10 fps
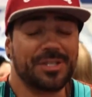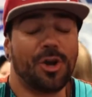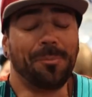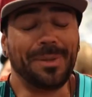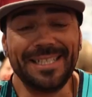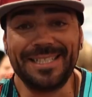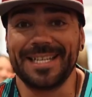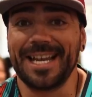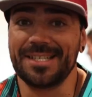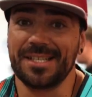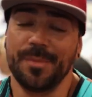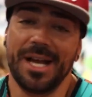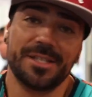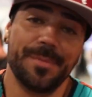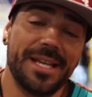is completely
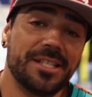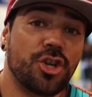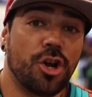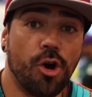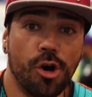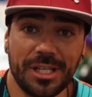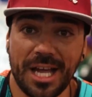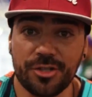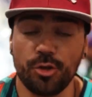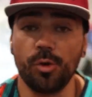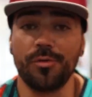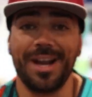customized, man. It's got hard lines all